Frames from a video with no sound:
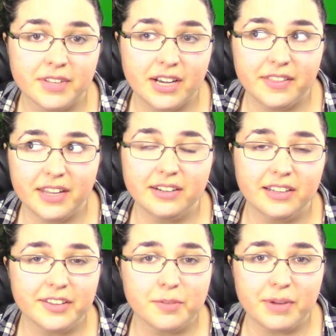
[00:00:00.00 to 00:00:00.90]
And then
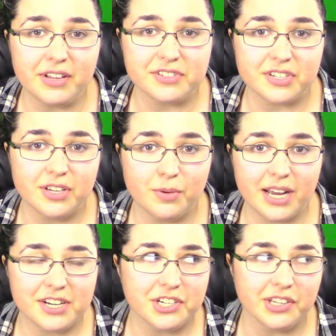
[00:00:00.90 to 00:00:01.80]
click the bell so you
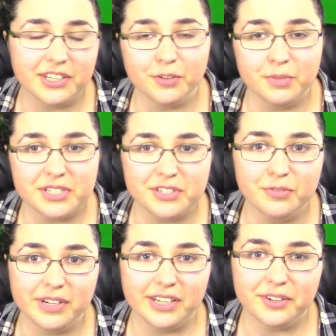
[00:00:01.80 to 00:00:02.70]
actually don't miss new
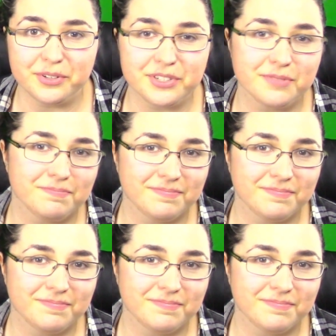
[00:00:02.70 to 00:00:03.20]
videos.